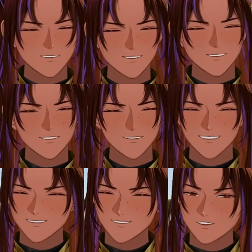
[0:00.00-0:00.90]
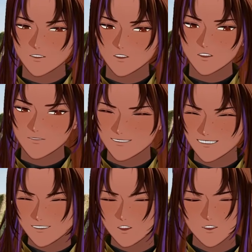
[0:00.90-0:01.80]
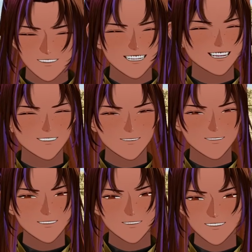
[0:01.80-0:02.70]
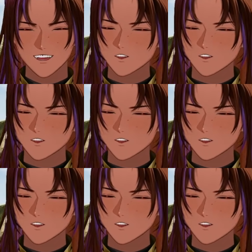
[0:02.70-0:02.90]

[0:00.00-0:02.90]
to this as the Occult and Arcane list,